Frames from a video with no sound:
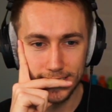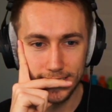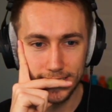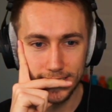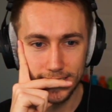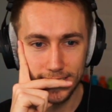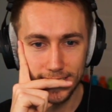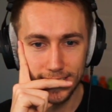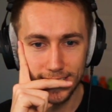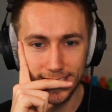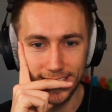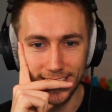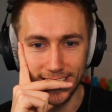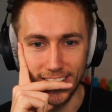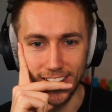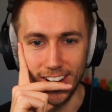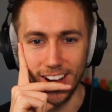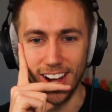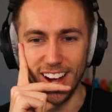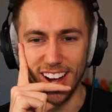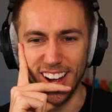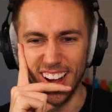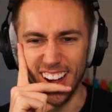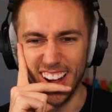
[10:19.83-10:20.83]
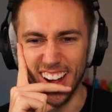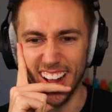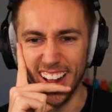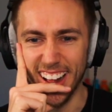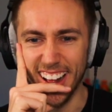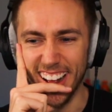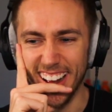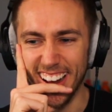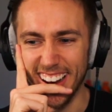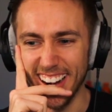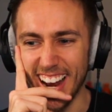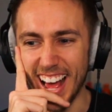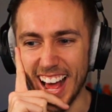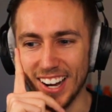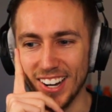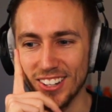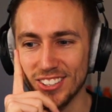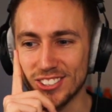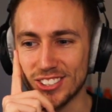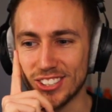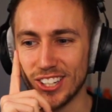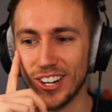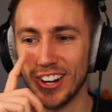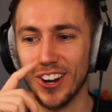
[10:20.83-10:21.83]
Oh, that
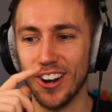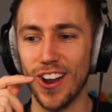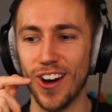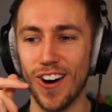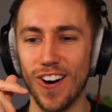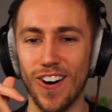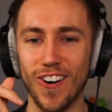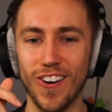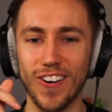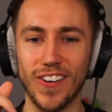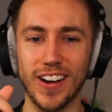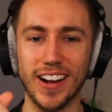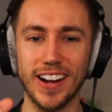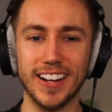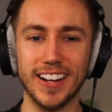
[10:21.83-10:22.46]
looks long.